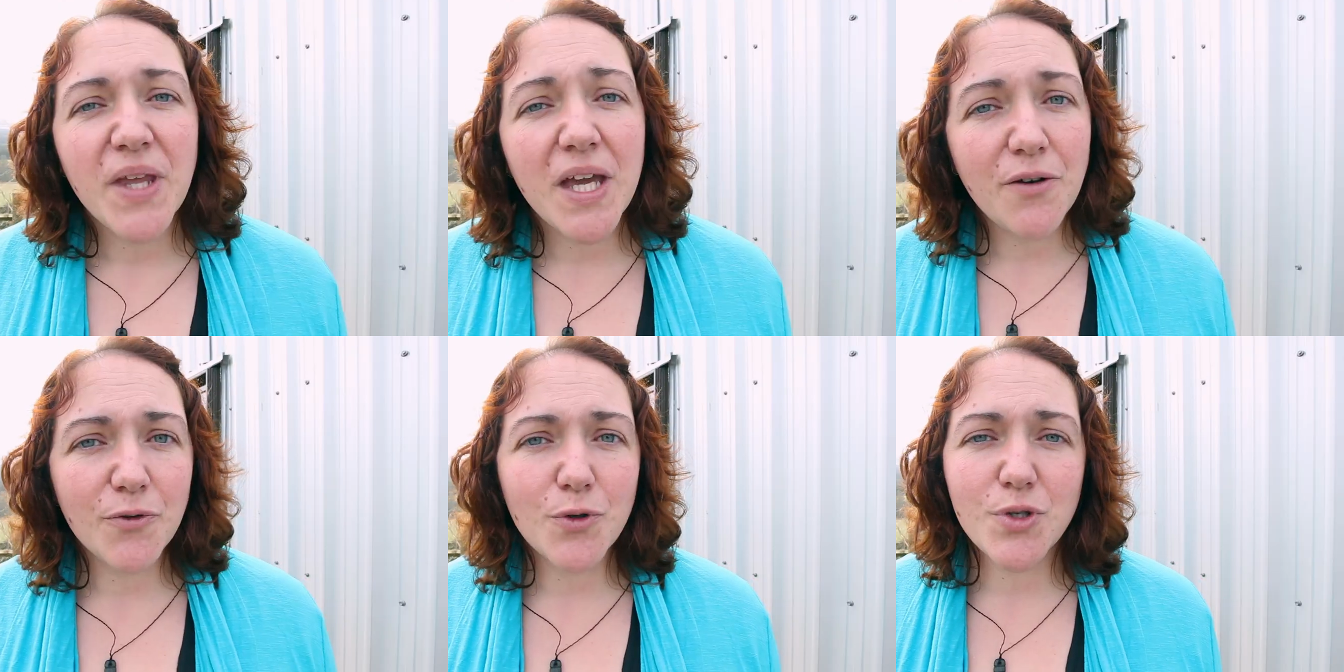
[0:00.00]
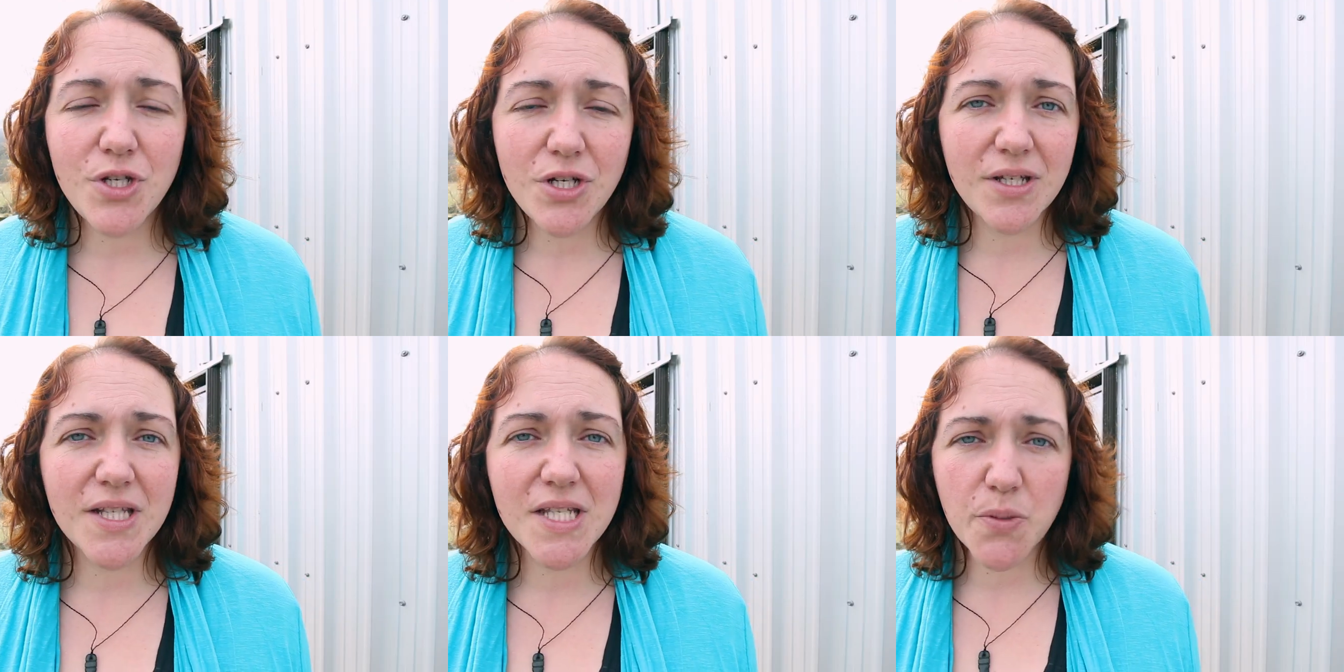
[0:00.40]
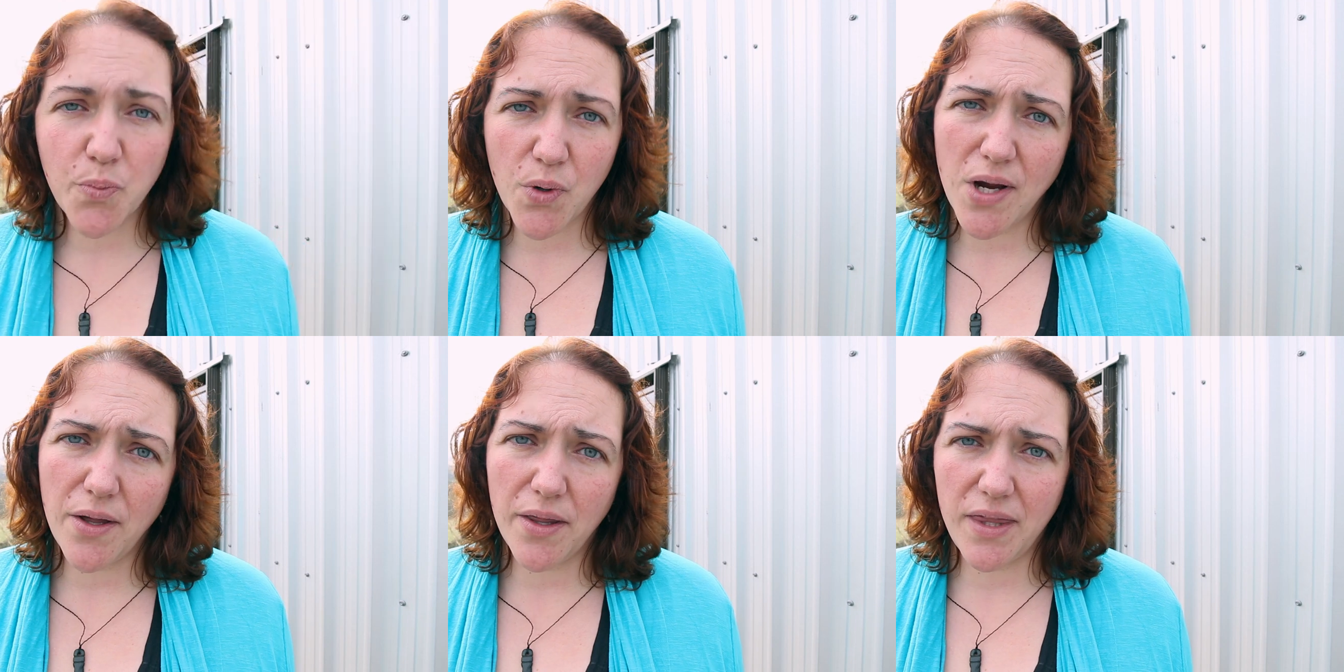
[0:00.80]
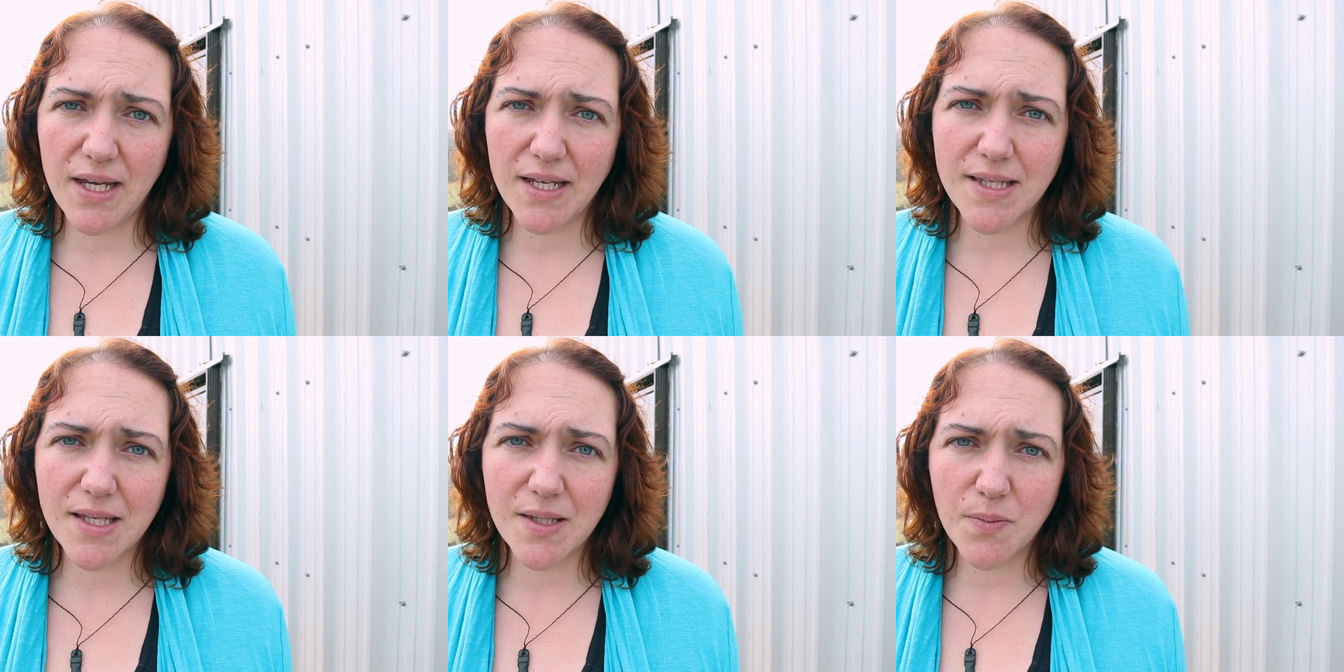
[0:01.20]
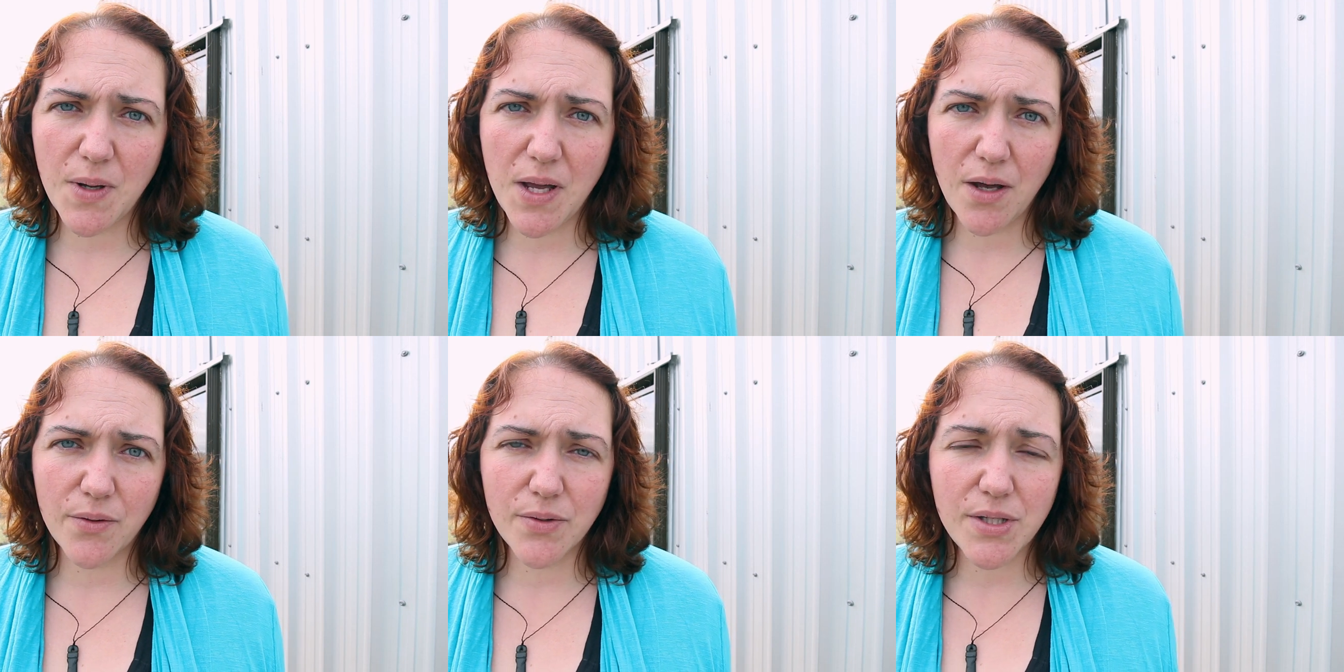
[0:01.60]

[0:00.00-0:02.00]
And of course you can sprout things as well,